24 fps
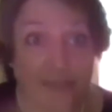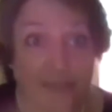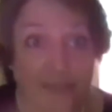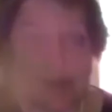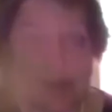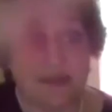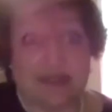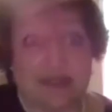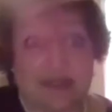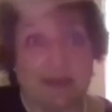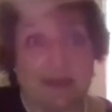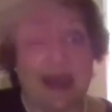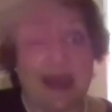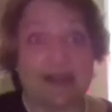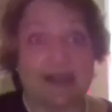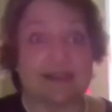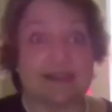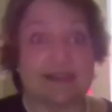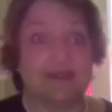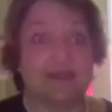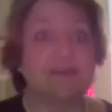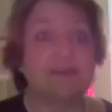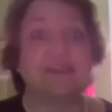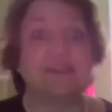it was massive.
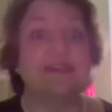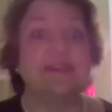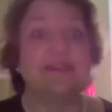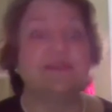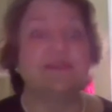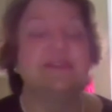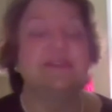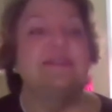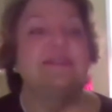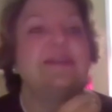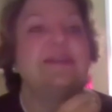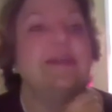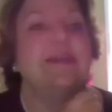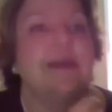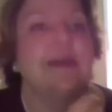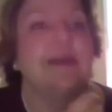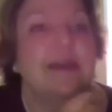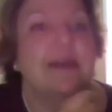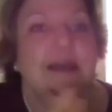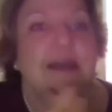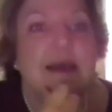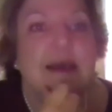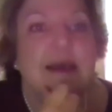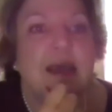Didn't even see it.
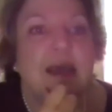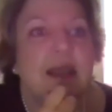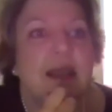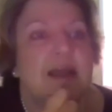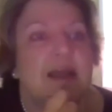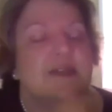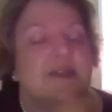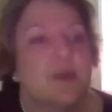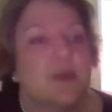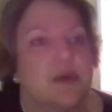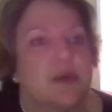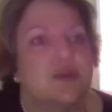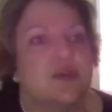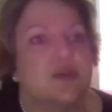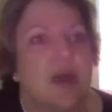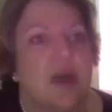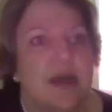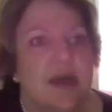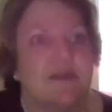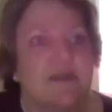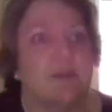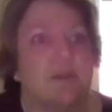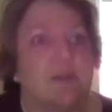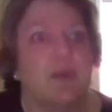And as we were driving,
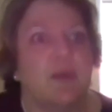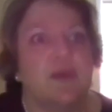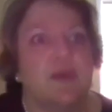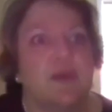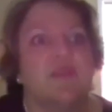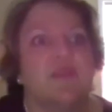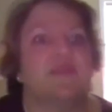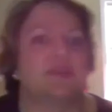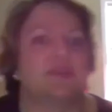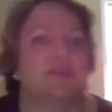both of us